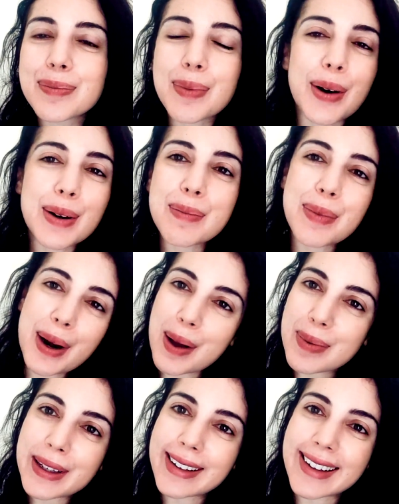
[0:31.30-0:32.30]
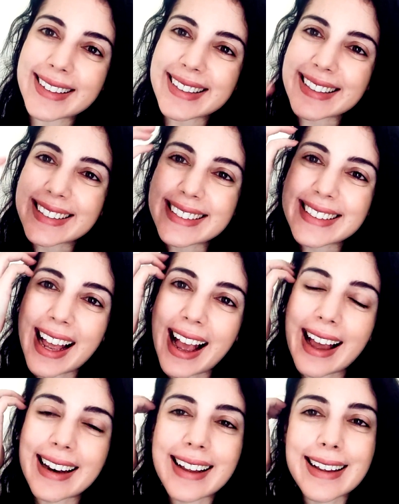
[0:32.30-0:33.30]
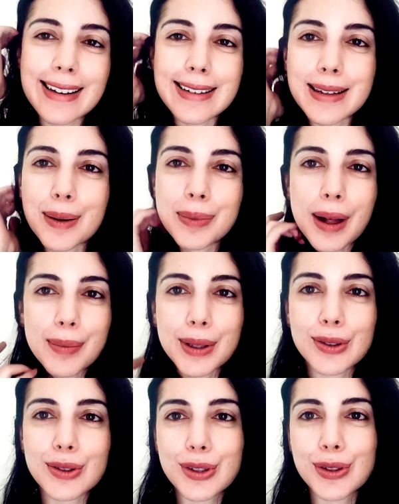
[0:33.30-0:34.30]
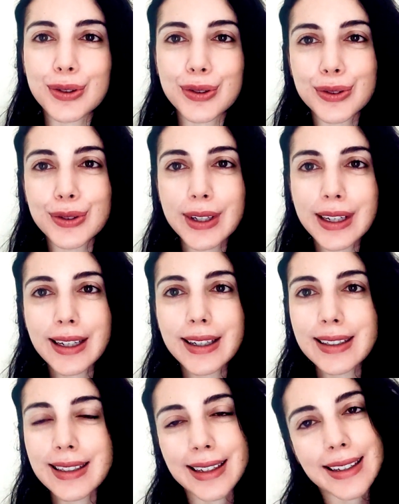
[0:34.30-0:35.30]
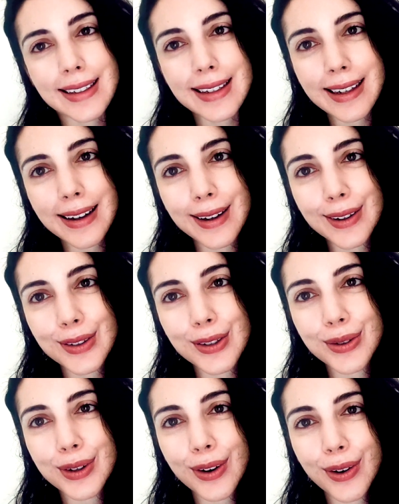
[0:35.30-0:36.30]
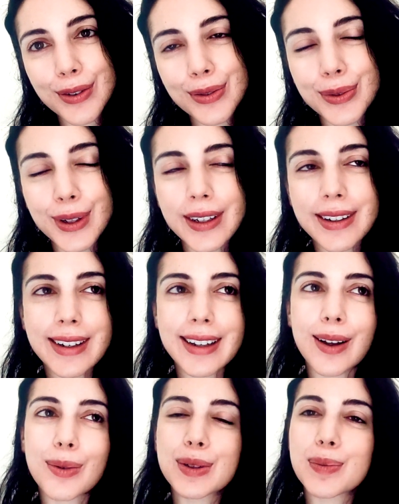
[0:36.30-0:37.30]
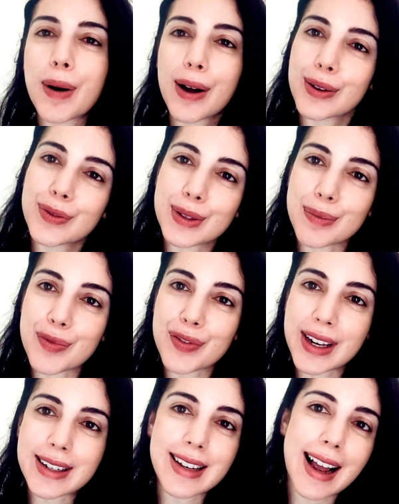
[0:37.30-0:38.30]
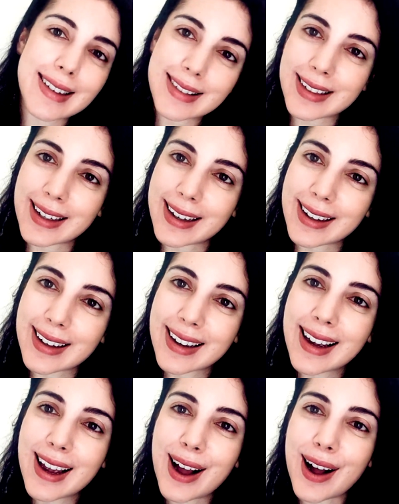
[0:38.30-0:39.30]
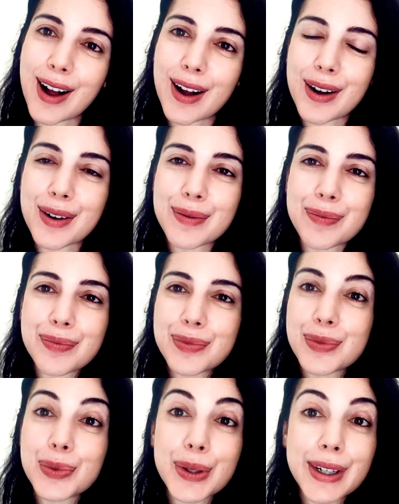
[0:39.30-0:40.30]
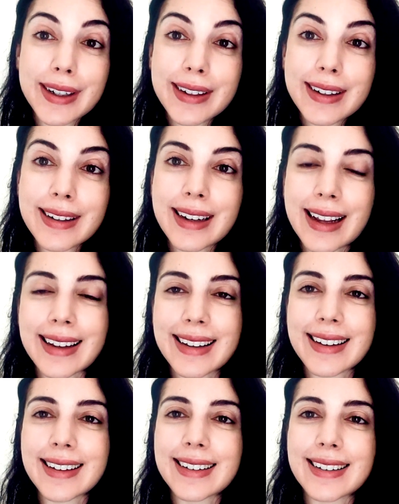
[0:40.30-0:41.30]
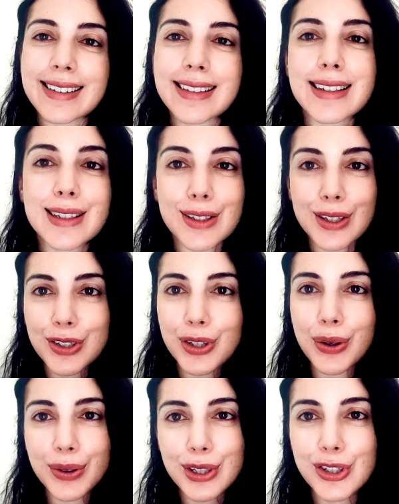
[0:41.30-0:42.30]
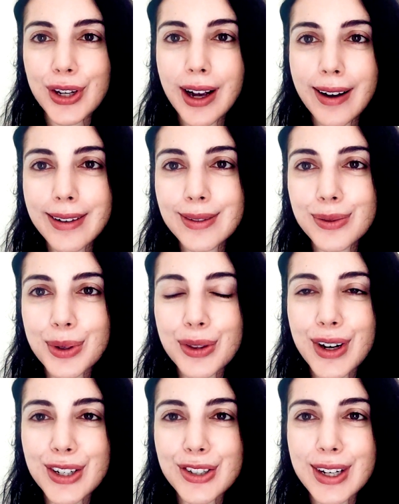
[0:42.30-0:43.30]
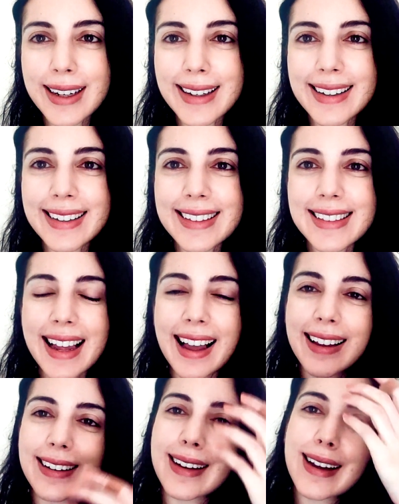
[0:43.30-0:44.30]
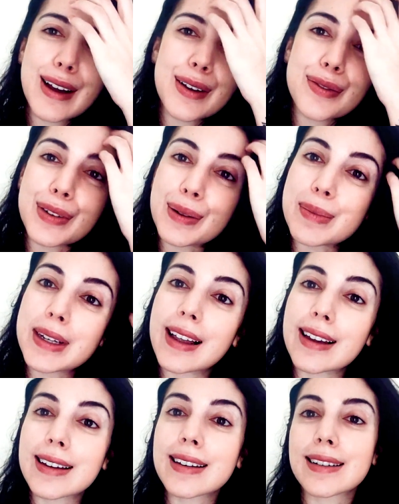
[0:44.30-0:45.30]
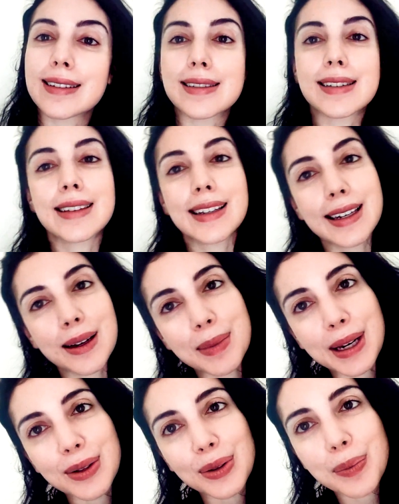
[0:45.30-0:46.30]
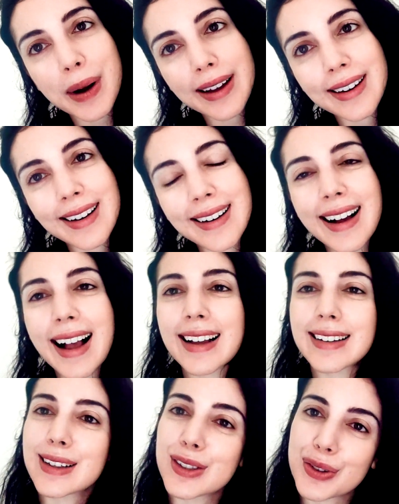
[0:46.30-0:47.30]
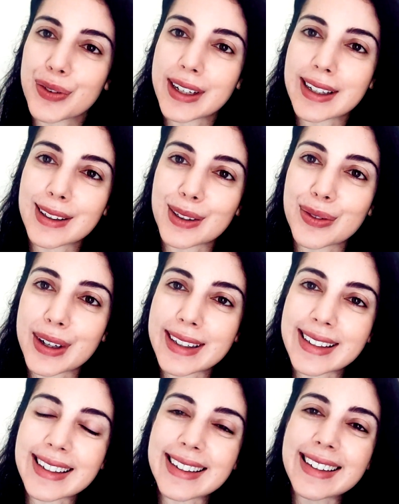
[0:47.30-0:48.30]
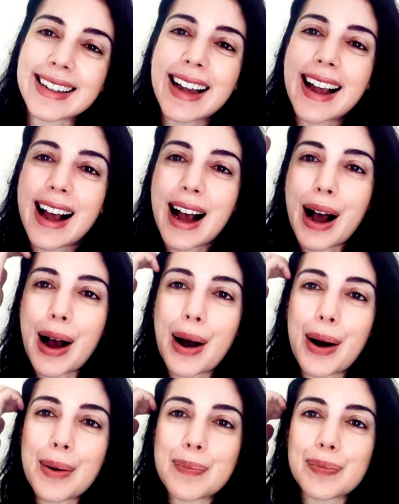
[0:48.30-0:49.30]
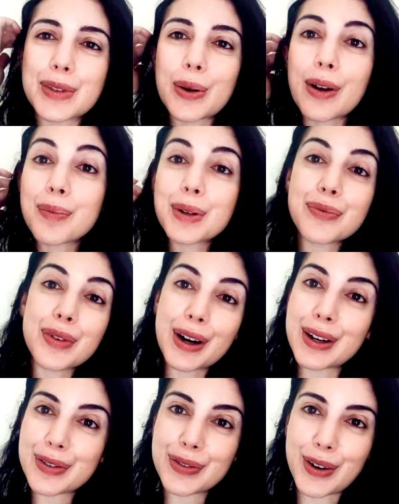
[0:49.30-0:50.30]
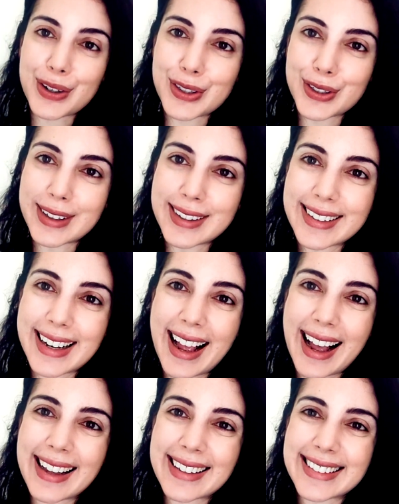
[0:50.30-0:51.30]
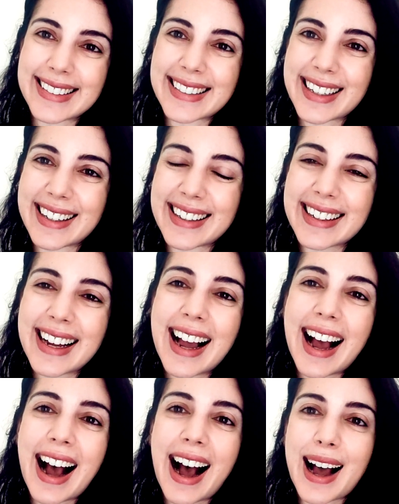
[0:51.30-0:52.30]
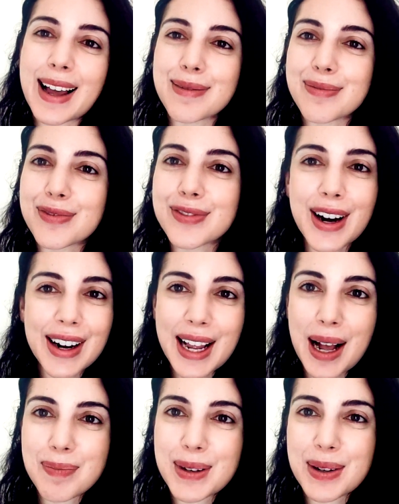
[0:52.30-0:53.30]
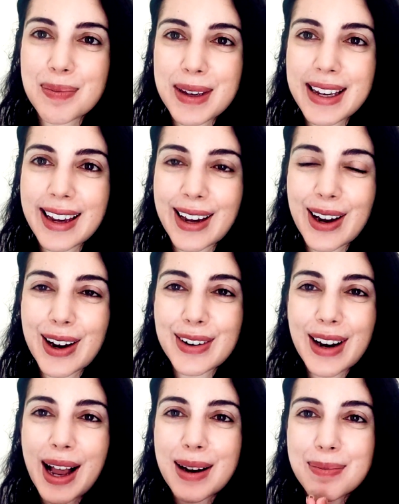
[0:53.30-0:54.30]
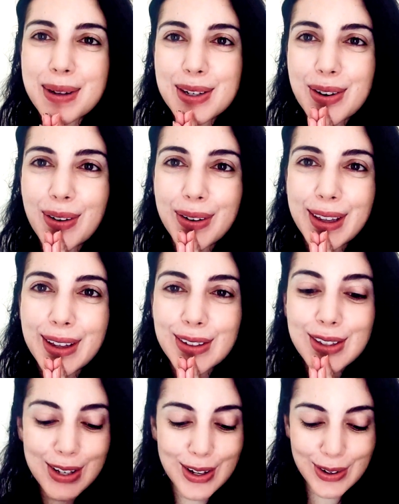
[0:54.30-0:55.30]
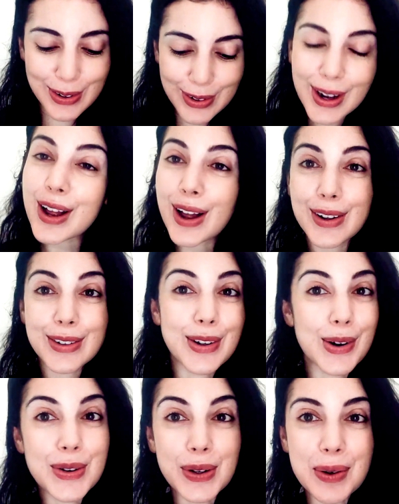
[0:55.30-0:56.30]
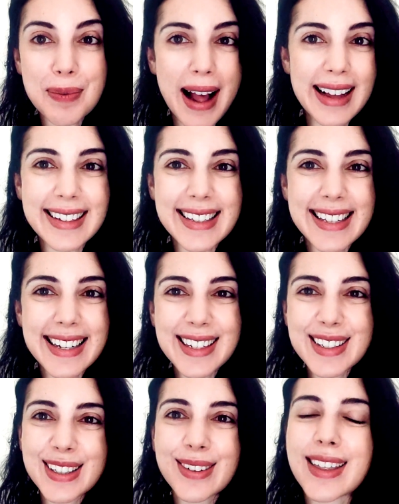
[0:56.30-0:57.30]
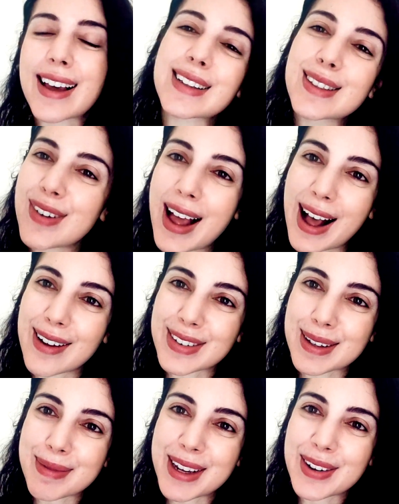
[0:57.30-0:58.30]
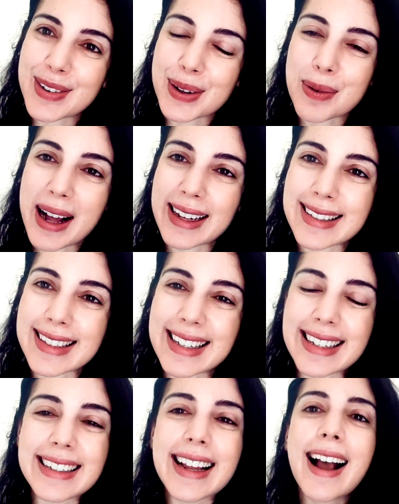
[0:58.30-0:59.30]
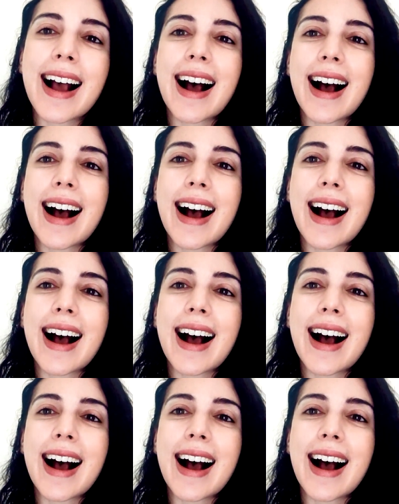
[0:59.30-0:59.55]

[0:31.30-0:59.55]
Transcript: born and brought up in London, and I ended up coming to India to do a lot of work, and I was part of some fantastic work like the Disney show Ishaan with Red Chilies and films like Zindagi Na Milegi Dobara and Yeh Jawaani Hai Deewani. So I've been very fortunate, and I'm very happy to be here and be talking to GOGO magazine. So thanks for having me, GOGO magazine.